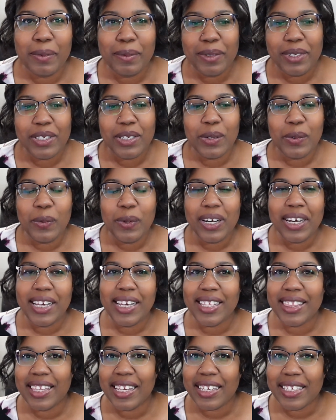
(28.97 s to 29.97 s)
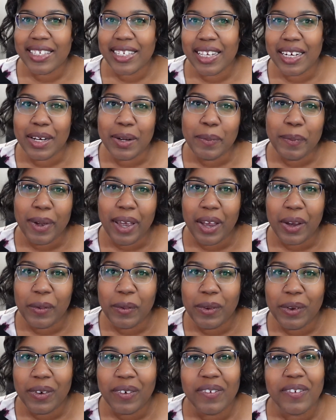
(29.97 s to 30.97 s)
So when I get that set up, I
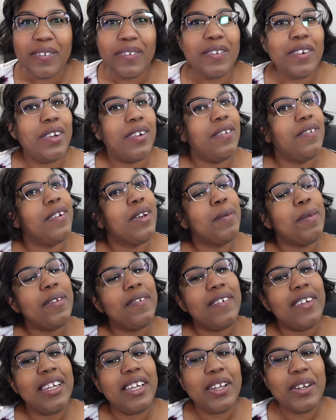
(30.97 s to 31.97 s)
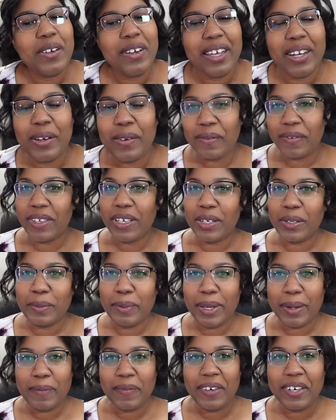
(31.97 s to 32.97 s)
will film the video and hopefully it'll
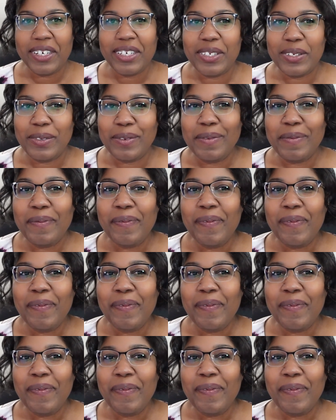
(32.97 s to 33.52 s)
be up very soon.